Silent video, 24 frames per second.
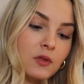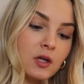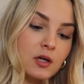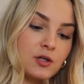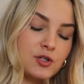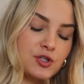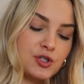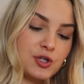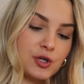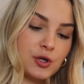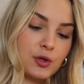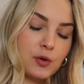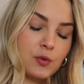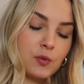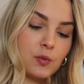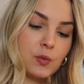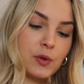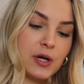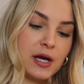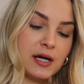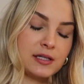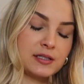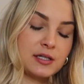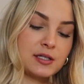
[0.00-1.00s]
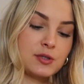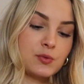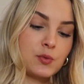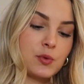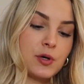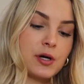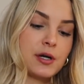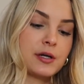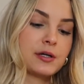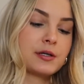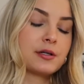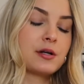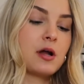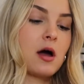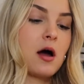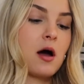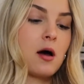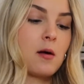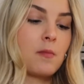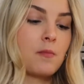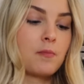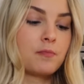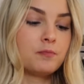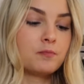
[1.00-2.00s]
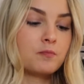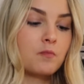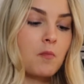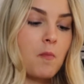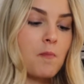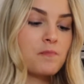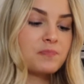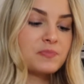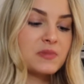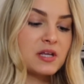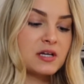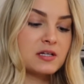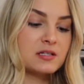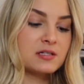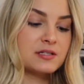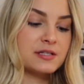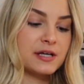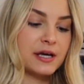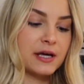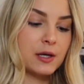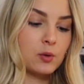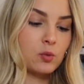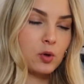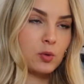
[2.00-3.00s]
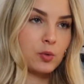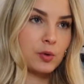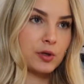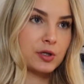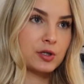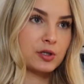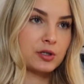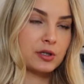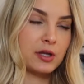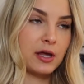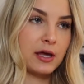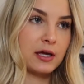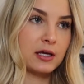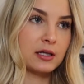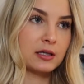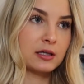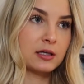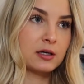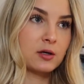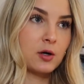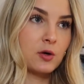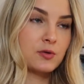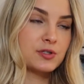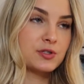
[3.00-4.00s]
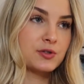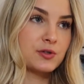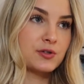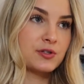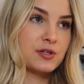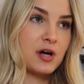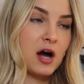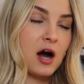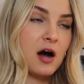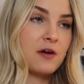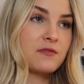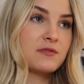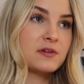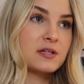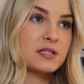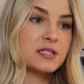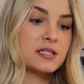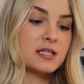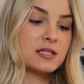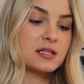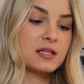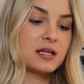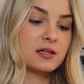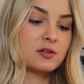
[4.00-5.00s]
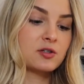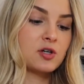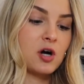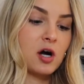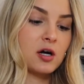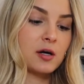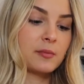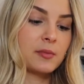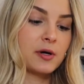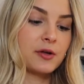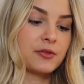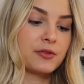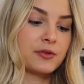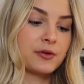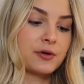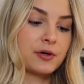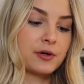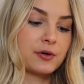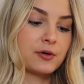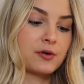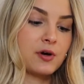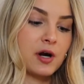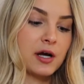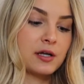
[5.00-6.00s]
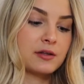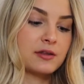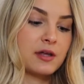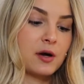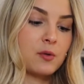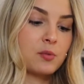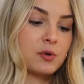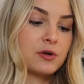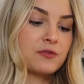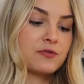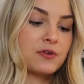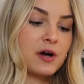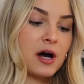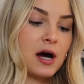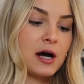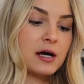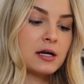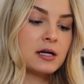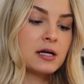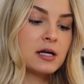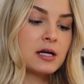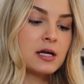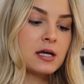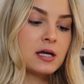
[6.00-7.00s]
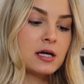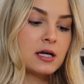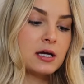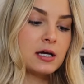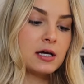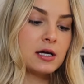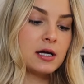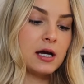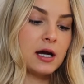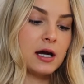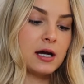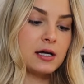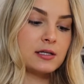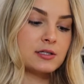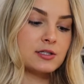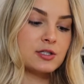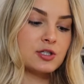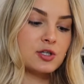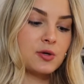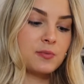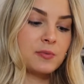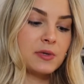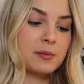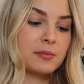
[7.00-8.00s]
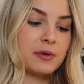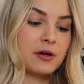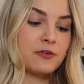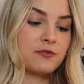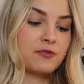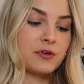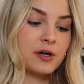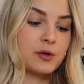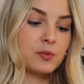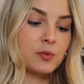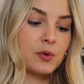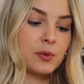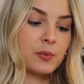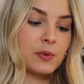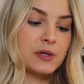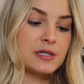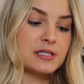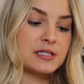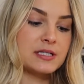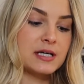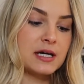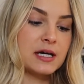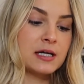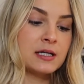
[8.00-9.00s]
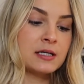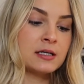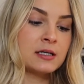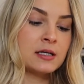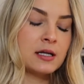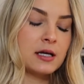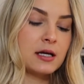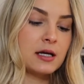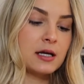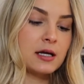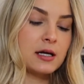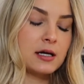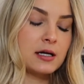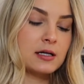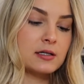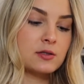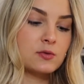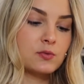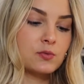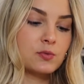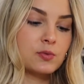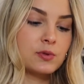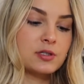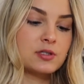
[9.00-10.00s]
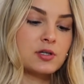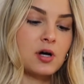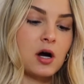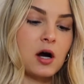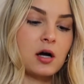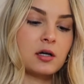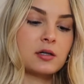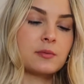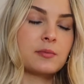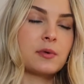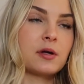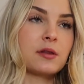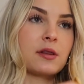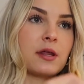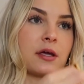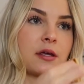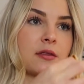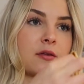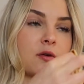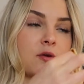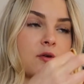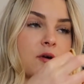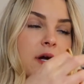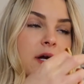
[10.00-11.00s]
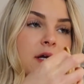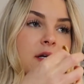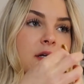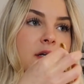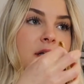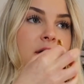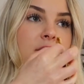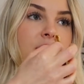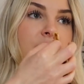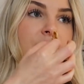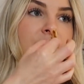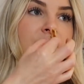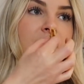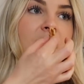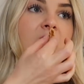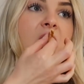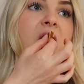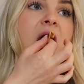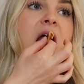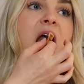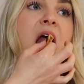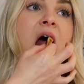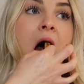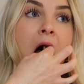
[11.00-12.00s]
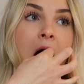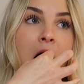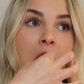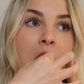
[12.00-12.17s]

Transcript: so we had this one day where we could like go into his office and then talk about the grade that we've got. And so me and my friend, we went in and we talked about like the grade and everything, and